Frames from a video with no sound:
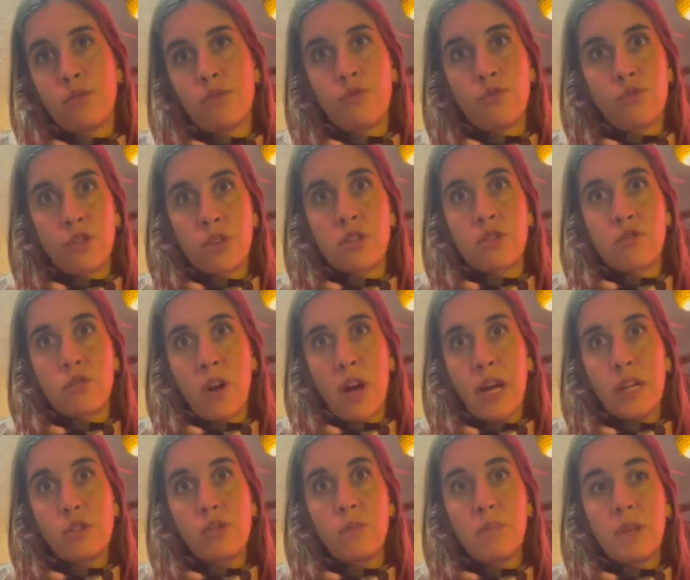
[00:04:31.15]
to just
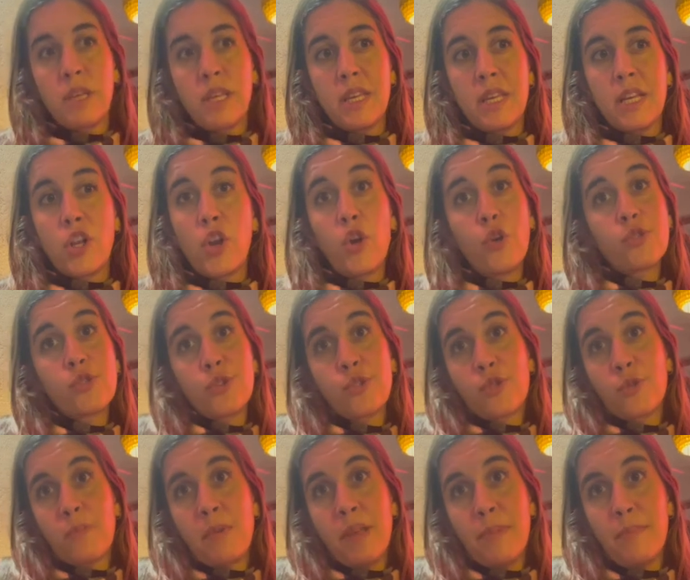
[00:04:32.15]
try to be closer
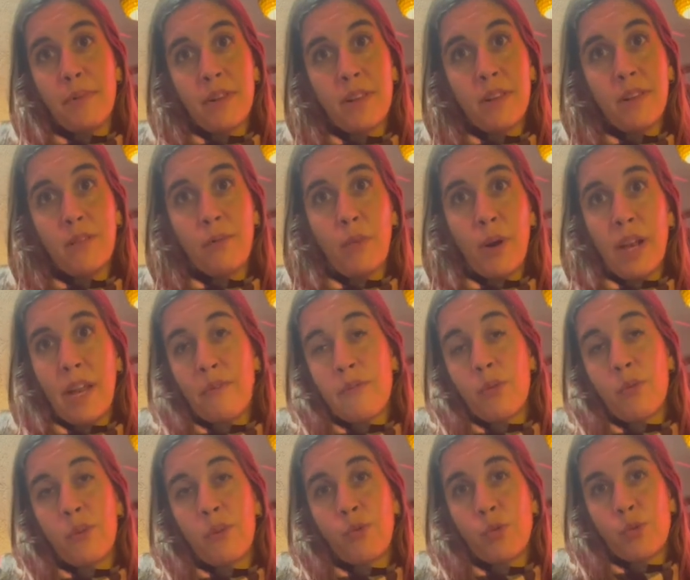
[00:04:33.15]
to people while
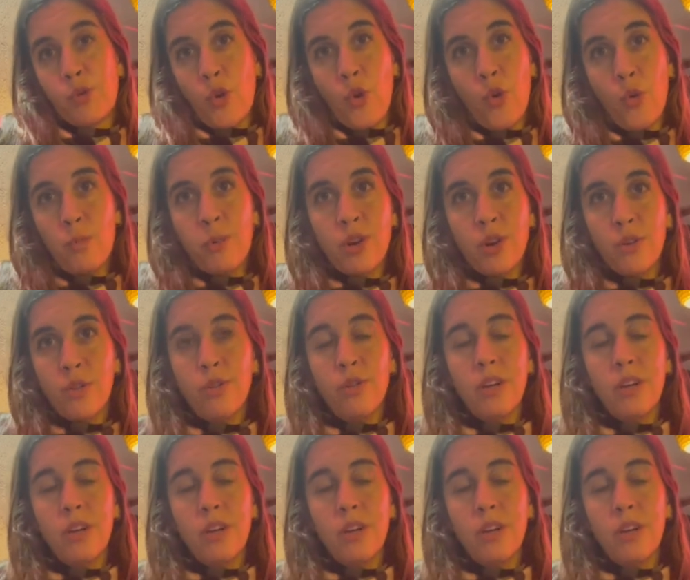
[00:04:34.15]
everyone was home,